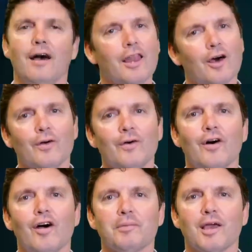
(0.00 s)
Hello,
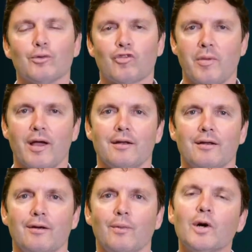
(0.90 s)
I'm Kel Tremaine.
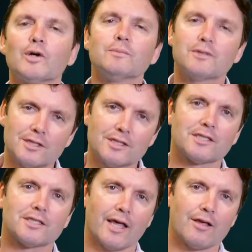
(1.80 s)
Welcome to
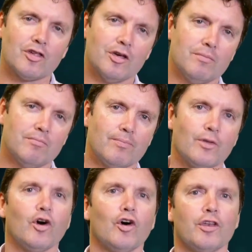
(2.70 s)
this lecture
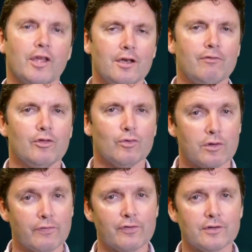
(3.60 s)
on individual
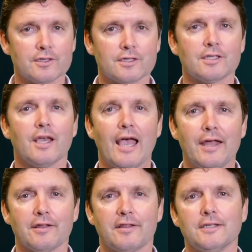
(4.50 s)
difference
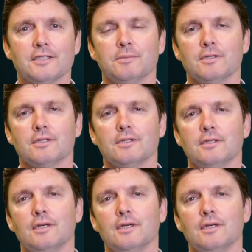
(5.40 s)
and assessment.